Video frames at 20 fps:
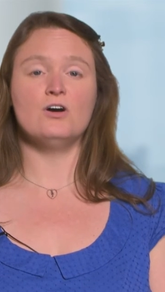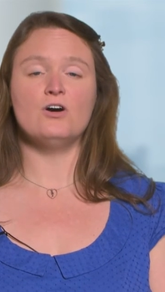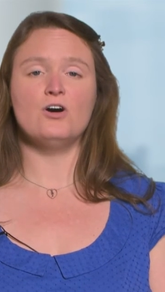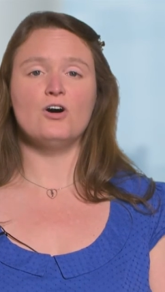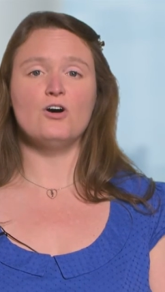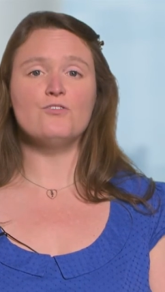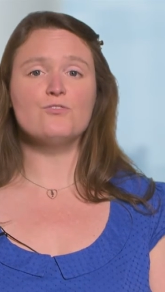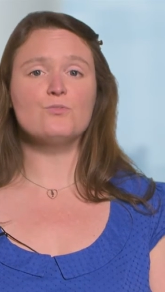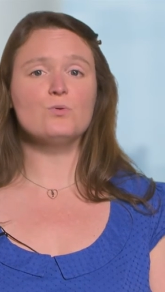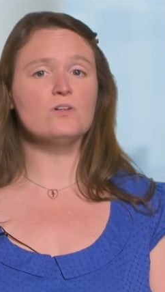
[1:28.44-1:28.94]

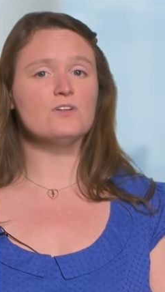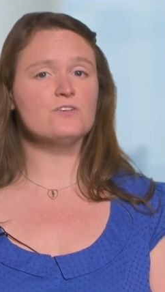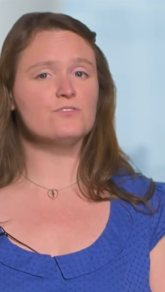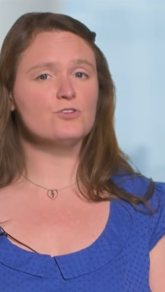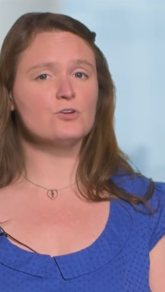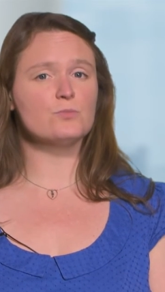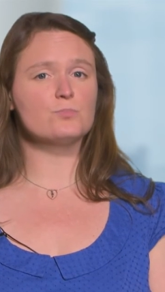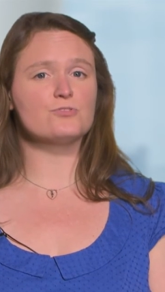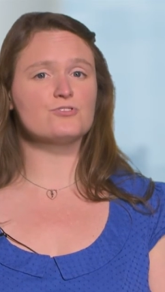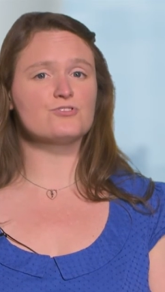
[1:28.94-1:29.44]
Ofqual have
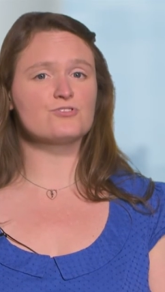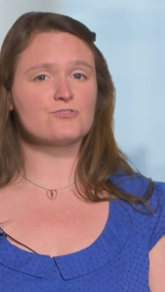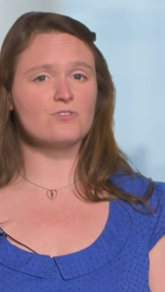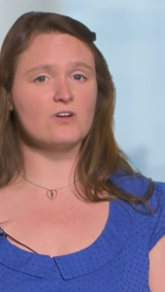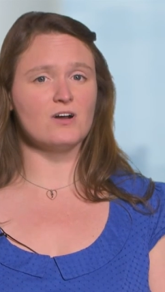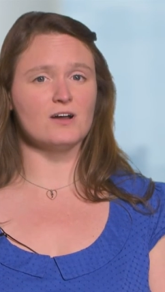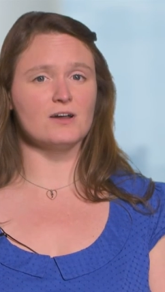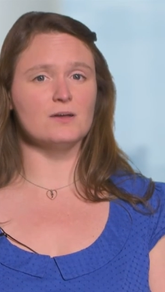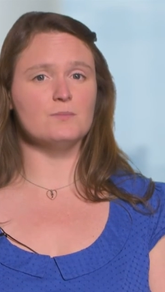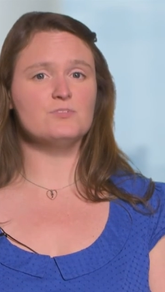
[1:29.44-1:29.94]
not
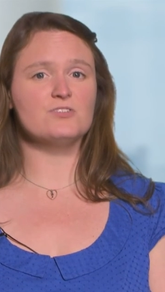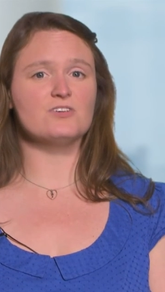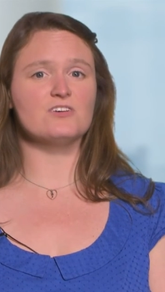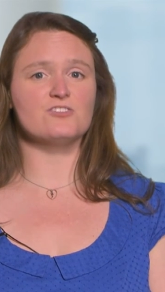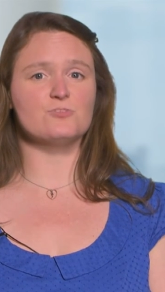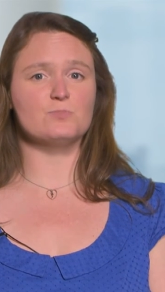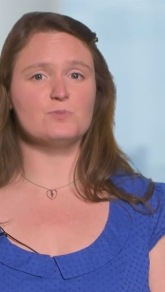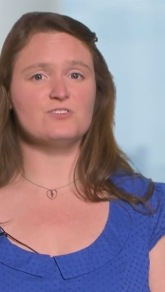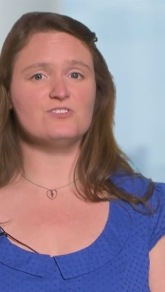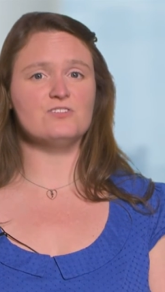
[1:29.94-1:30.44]
prescribed a
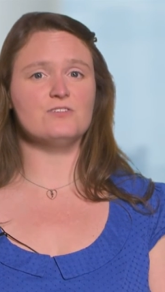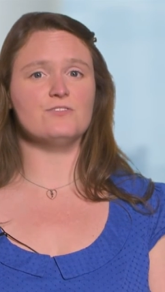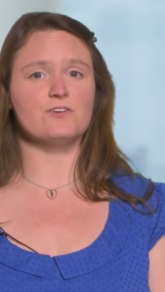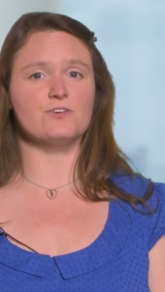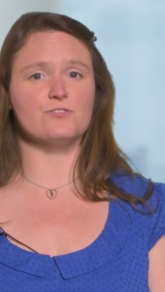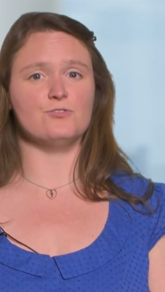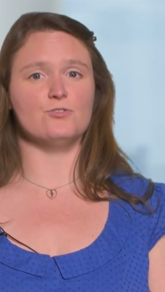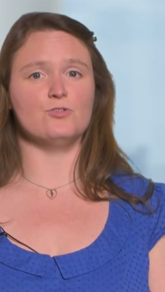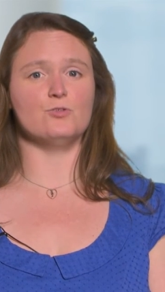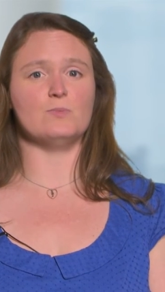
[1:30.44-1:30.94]
specific
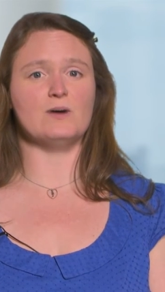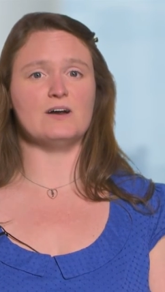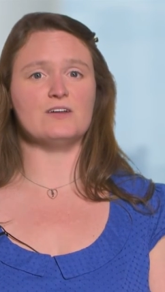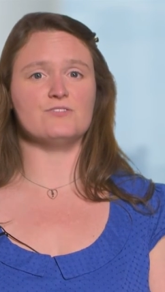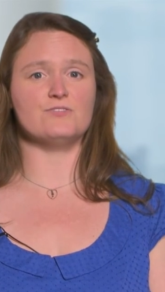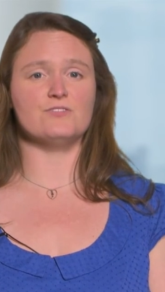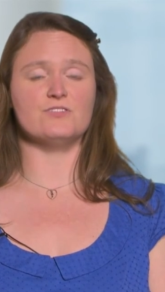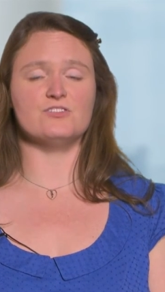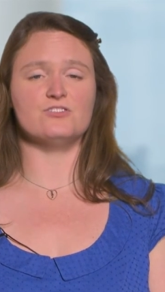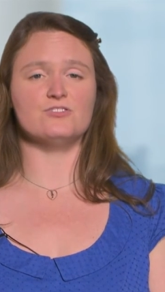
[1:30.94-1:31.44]
format
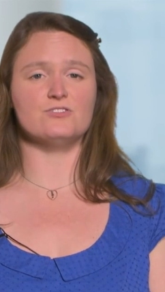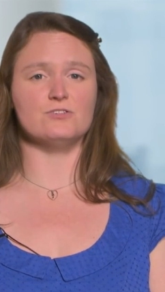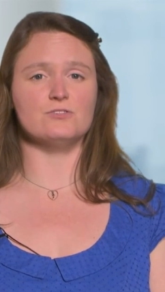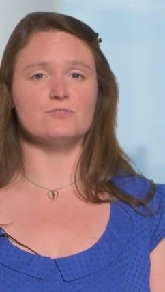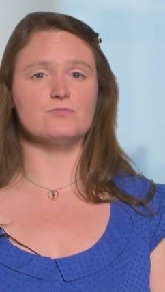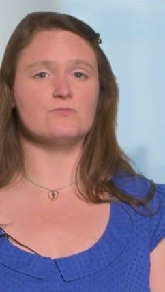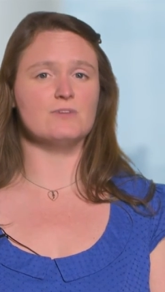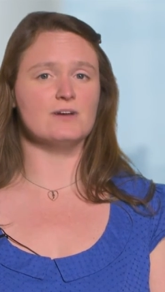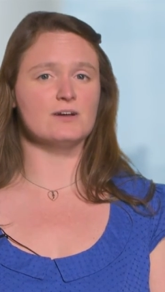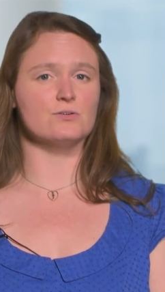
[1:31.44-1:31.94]
for the
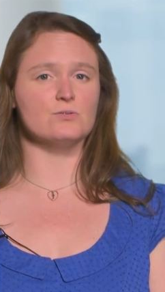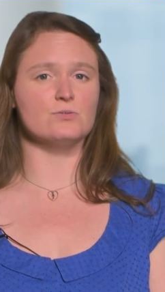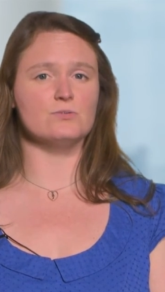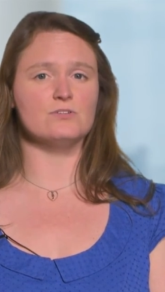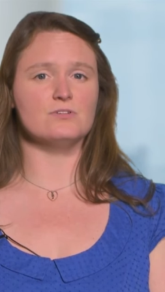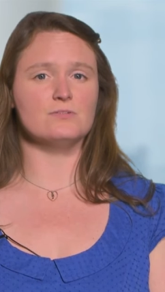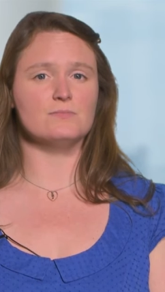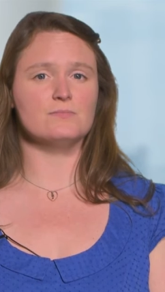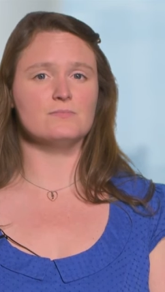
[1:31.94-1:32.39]
student record.